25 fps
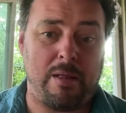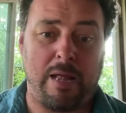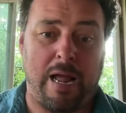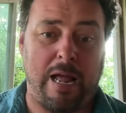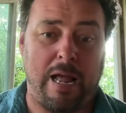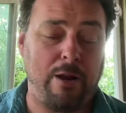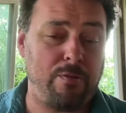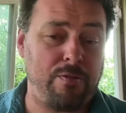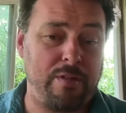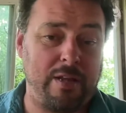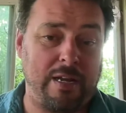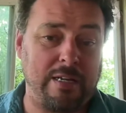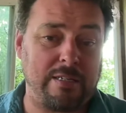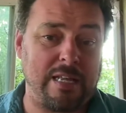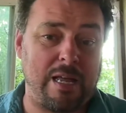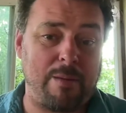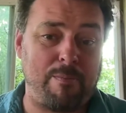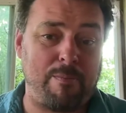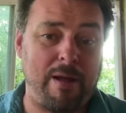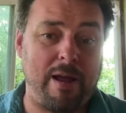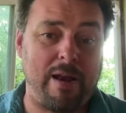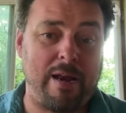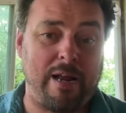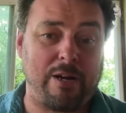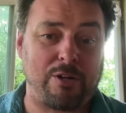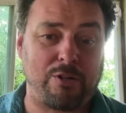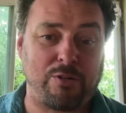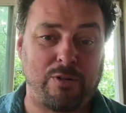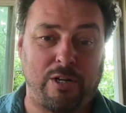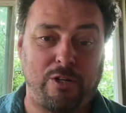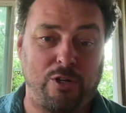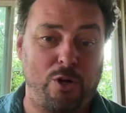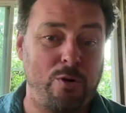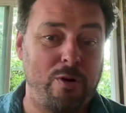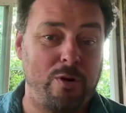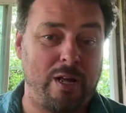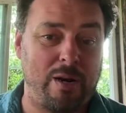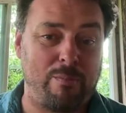I don't think it's that bad actually. A
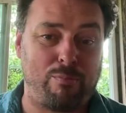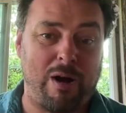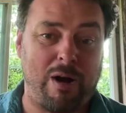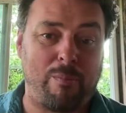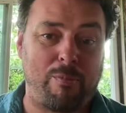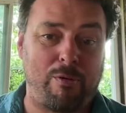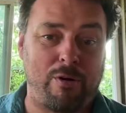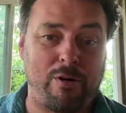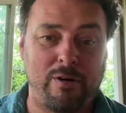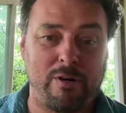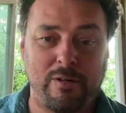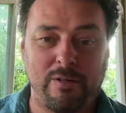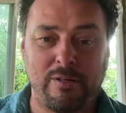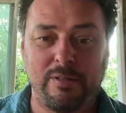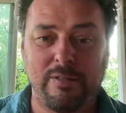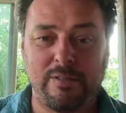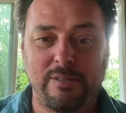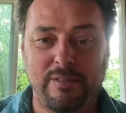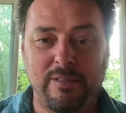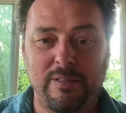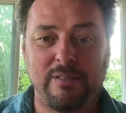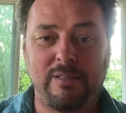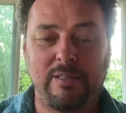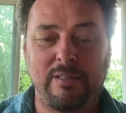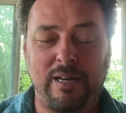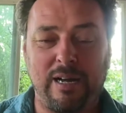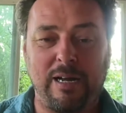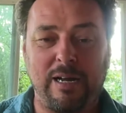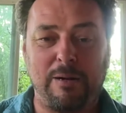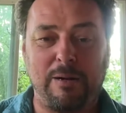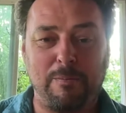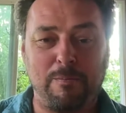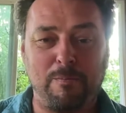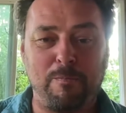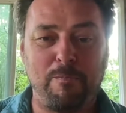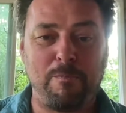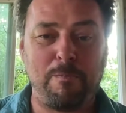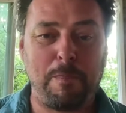donut proper.
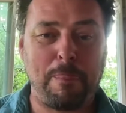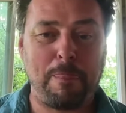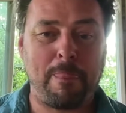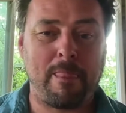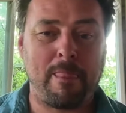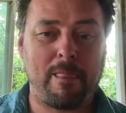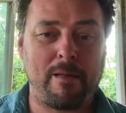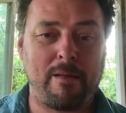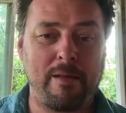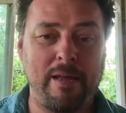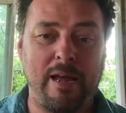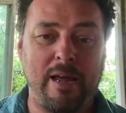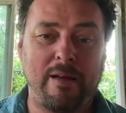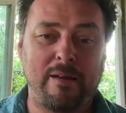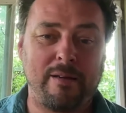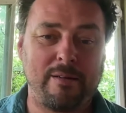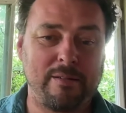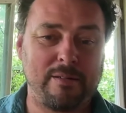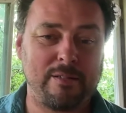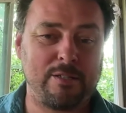Um, yeah.